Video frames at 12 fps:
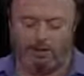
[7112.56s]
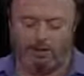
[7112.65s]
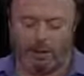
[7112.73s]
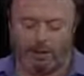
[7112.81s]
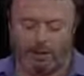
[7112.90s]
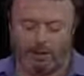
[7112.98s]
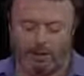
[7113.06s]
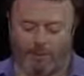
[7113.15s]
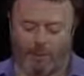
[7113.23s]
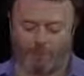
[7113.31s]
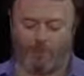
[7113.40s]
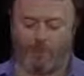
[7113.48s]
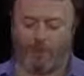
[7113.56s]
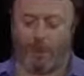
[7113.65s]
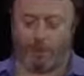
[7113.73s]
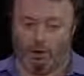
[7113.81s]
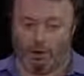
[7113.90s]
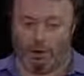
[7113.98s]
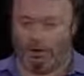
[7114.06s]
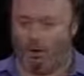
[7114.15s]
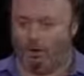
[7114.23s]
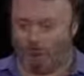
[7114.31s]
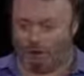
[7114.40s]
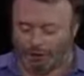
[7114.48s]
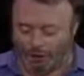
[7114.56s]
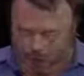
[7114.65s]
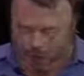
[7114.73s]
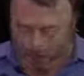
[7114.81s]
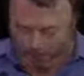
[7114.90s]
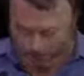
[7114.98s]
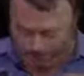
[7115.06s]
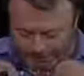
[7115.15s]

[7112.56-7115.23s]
It made me feel and look, I hope, much younger.